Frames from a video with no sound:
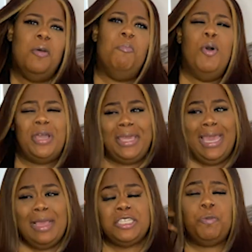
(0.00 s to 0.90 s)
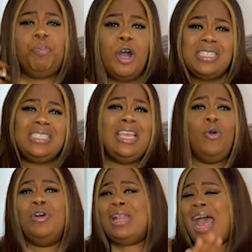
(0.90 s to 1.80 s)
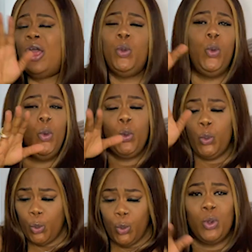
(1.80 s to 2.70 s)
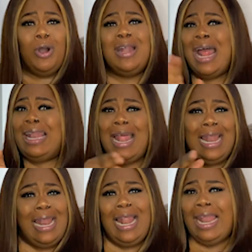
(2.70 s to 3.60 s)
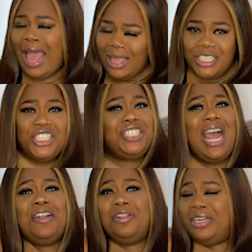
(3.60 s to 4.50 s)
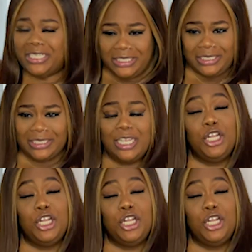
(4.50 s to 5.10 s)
Book it, deposit, all that la la la la. She should have done it.